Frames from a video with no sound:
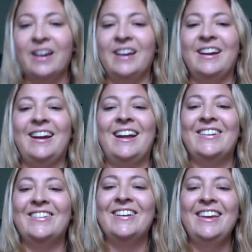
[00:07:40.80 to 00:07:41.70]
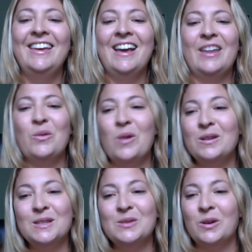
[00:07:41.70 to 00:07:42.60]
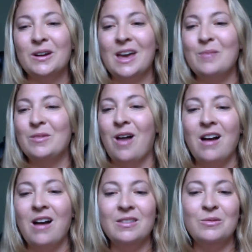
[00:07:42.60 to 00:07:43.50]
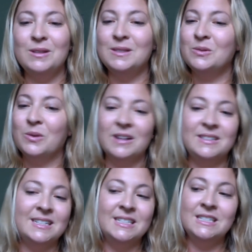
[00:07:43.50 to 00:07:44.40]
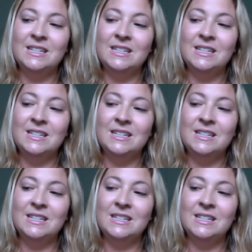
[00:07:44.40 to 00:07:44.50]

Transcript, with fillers: you know? And the ones that were came along and the ones that weren't didn't.